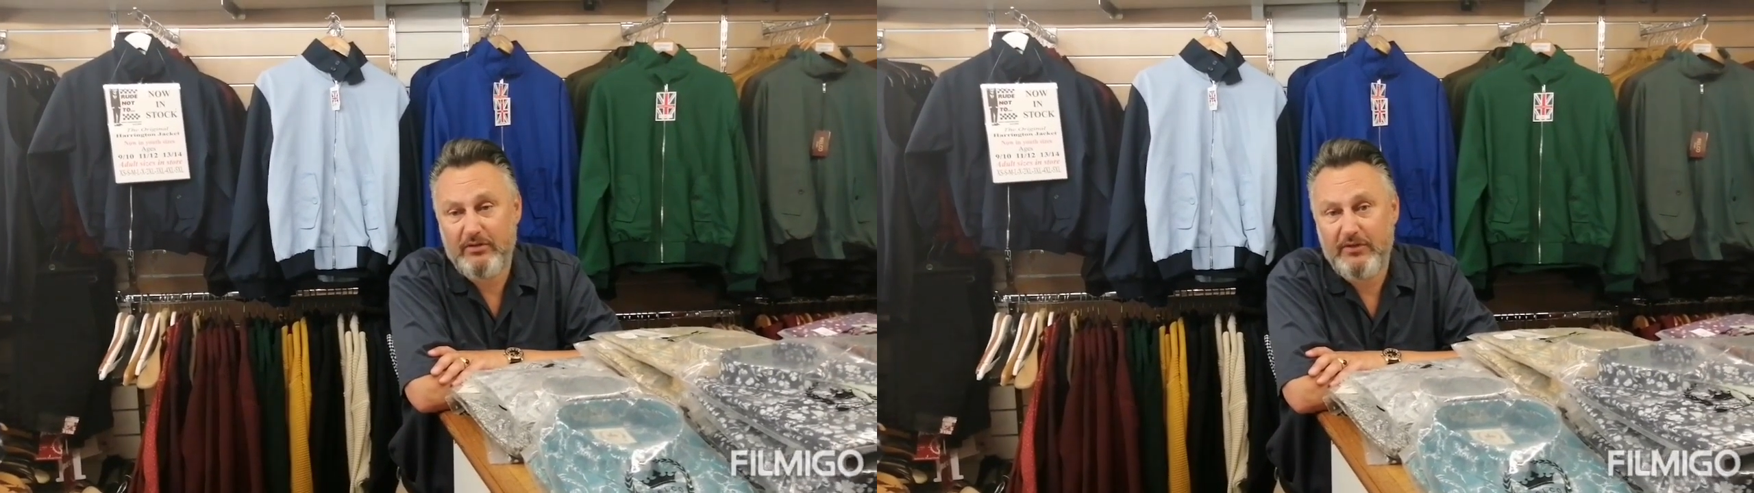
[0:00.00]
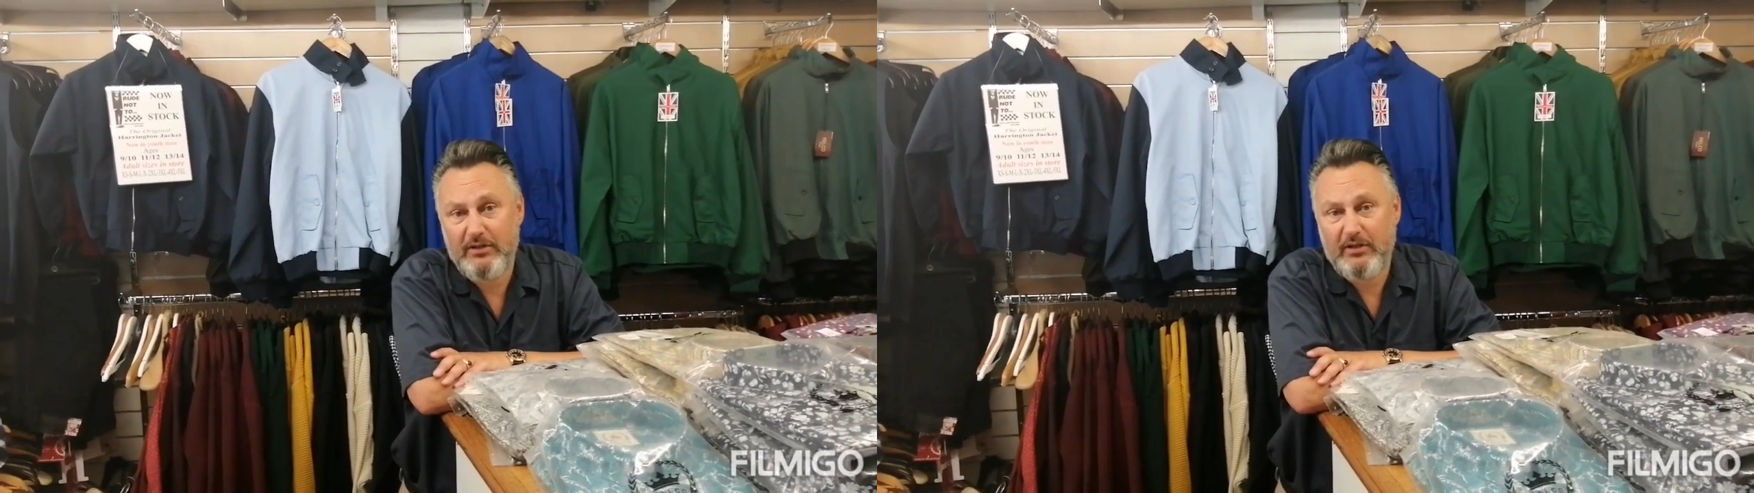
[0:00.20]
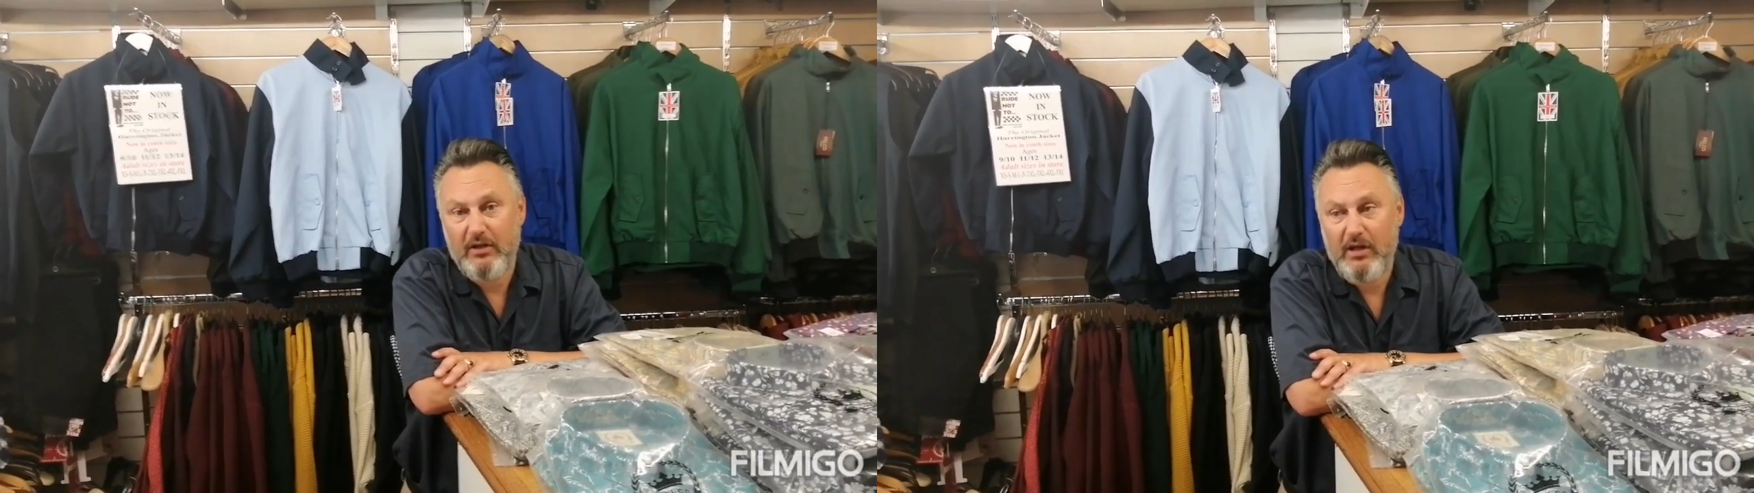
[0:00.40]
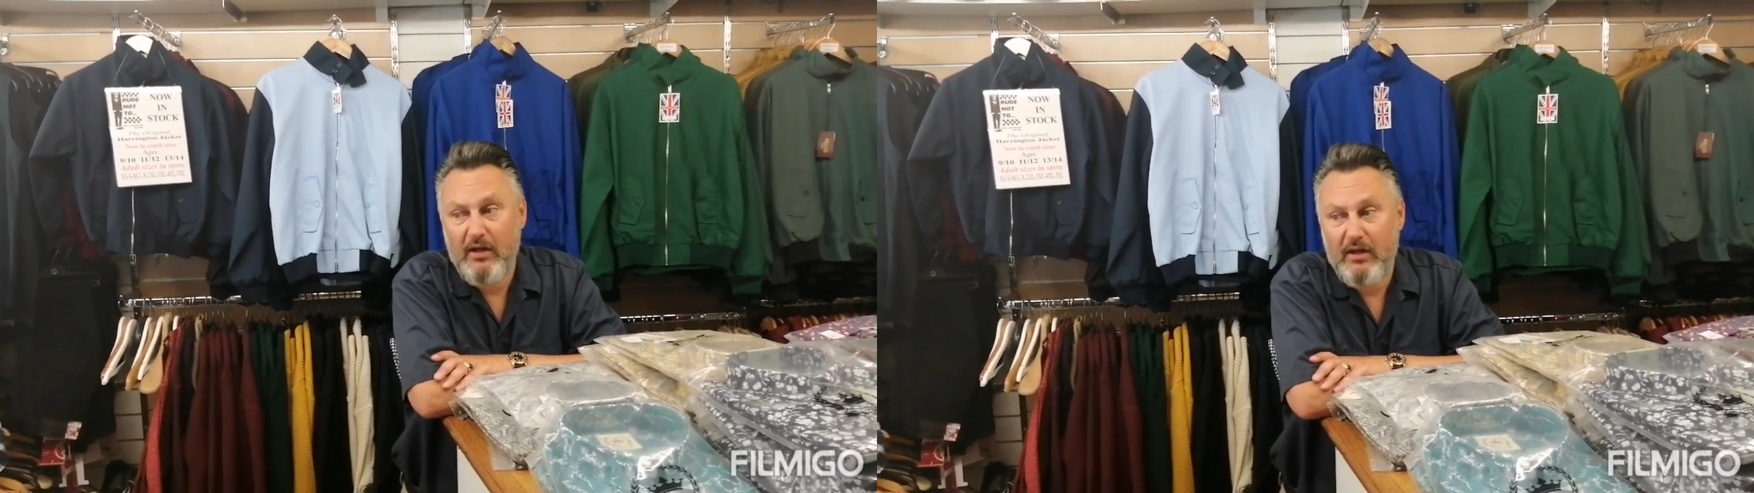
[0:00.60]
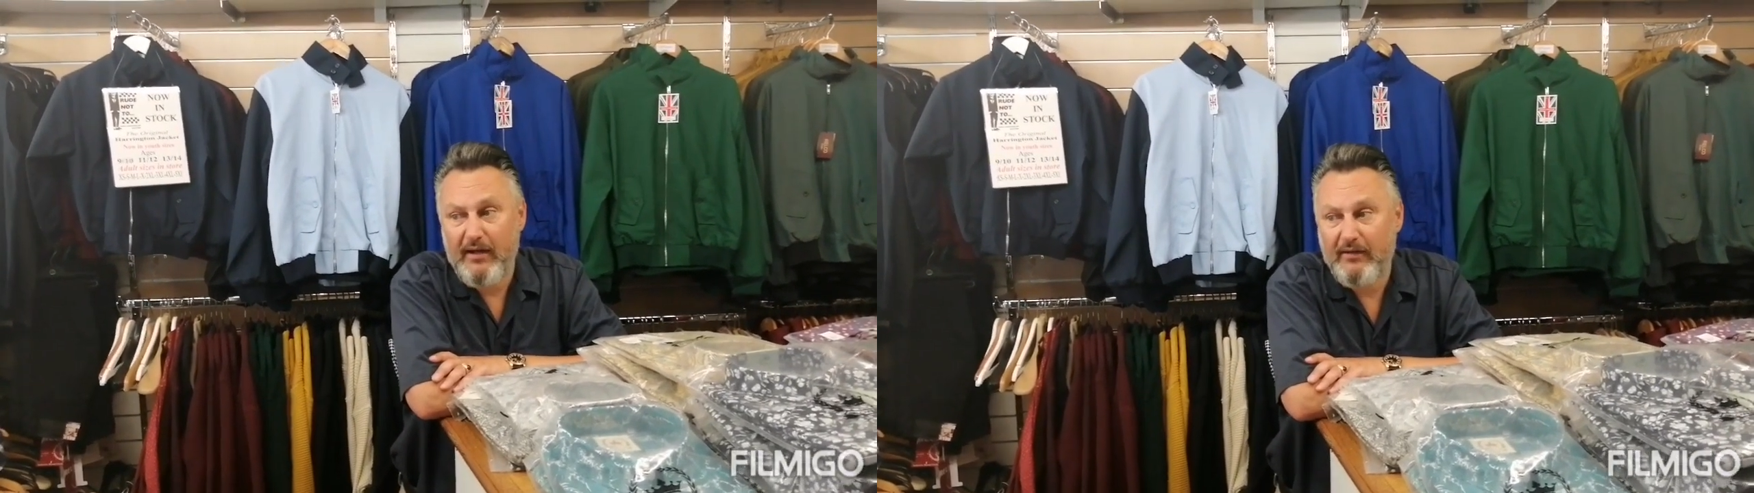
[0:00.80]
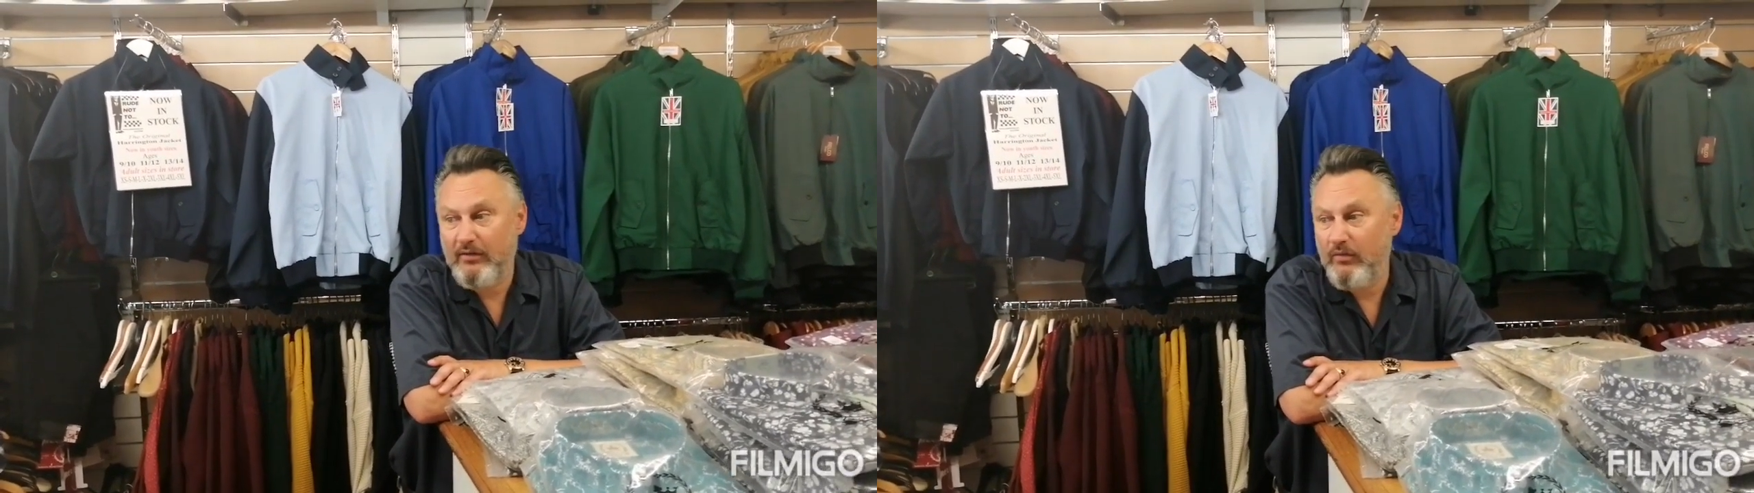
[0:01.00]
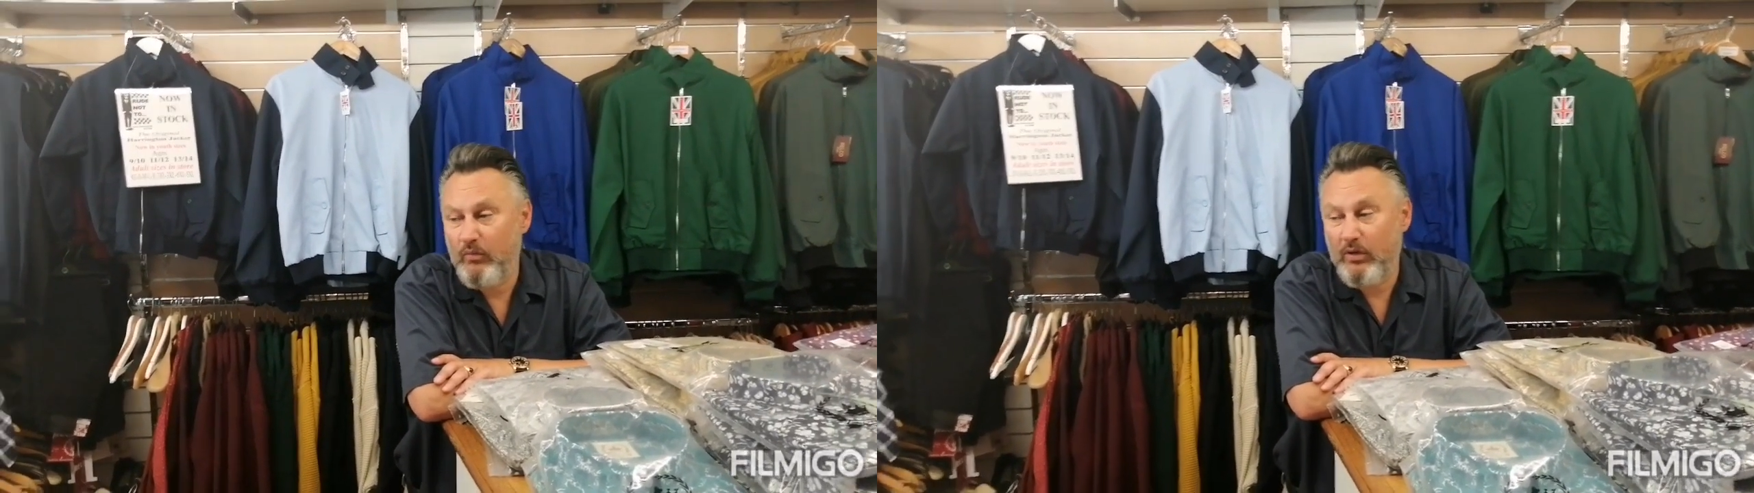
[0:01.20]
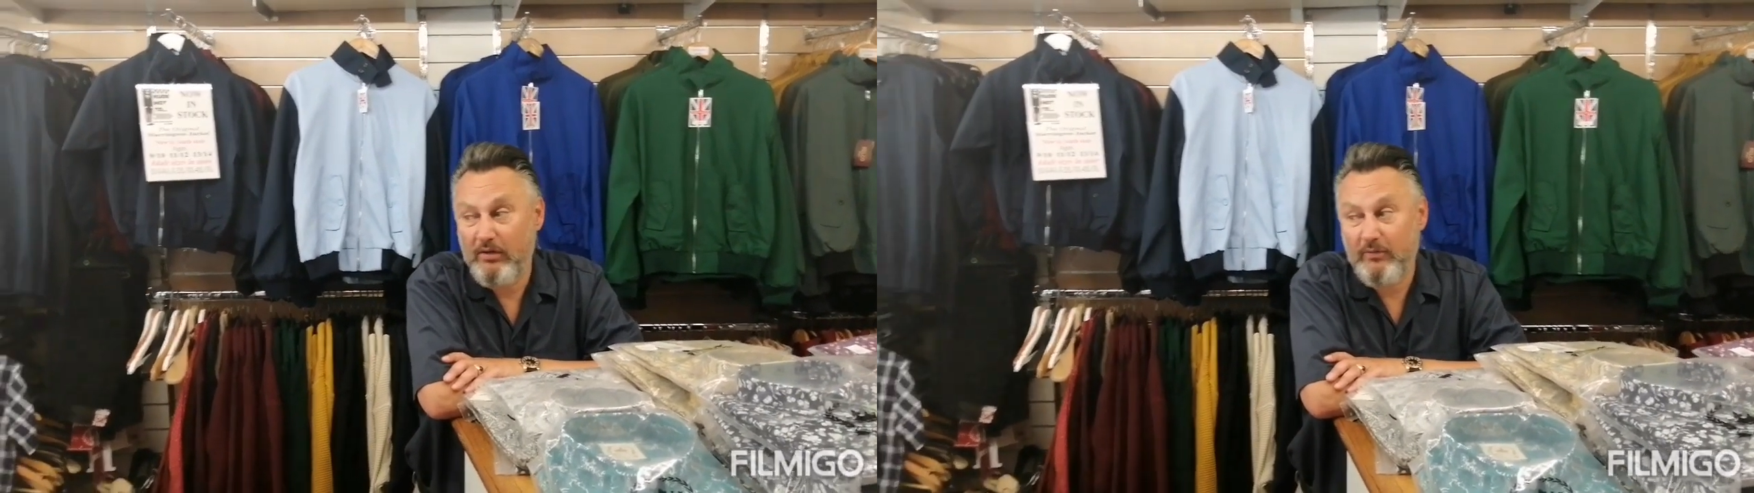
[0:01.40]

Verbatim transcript: fantastic town, aren't we?